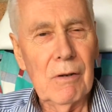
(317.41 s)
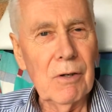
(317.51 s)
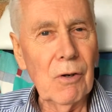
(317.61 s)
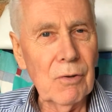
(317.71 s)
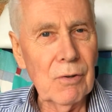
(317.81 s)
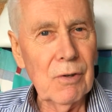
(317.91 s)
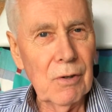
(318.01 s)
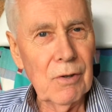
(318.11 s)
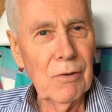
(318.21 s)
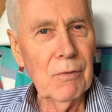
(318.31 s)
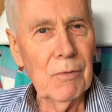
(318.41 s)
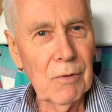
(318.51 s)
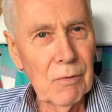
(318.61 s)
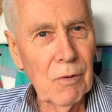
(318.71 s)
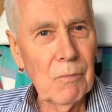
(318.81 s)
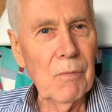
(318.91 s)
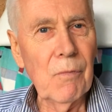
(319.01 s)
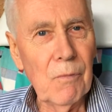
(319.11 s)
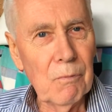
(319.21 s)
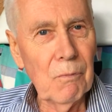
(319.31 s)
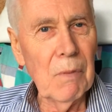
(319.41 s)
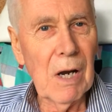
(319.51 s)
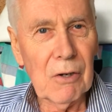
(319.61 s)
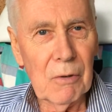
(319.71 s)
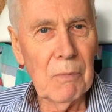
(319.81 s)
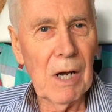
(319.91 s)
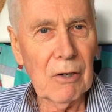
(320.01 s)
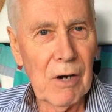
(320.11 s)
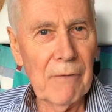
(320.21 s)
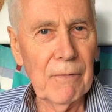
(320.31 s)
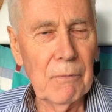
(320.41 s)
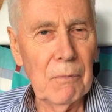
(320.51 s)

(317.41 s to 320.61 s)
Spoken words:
you know, the biographers